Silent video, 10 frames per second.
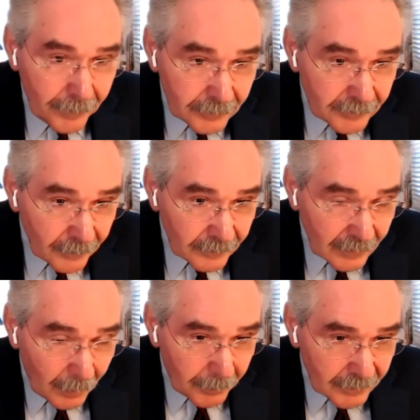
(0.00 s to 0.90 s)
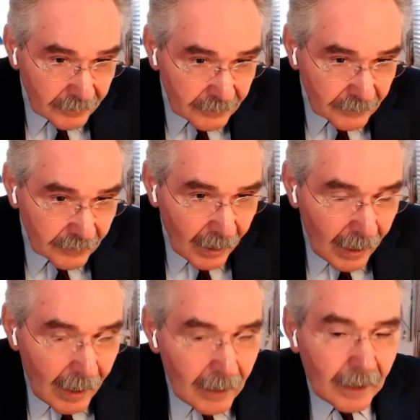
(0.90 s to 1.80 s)
votes than the separatists.
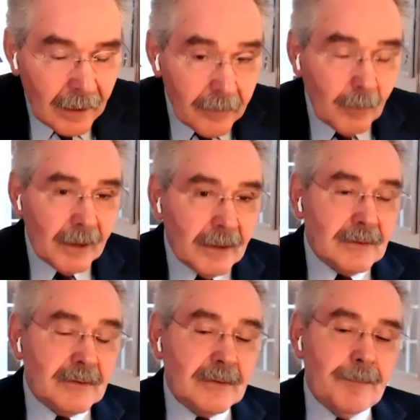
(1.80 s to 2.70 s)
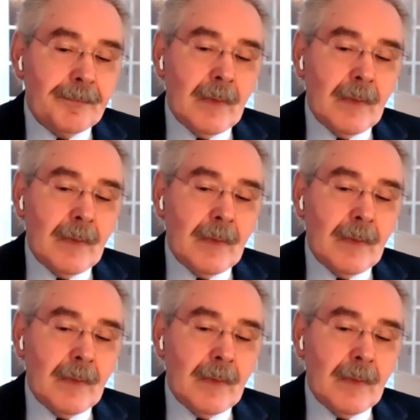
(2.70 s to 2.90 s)
In other words,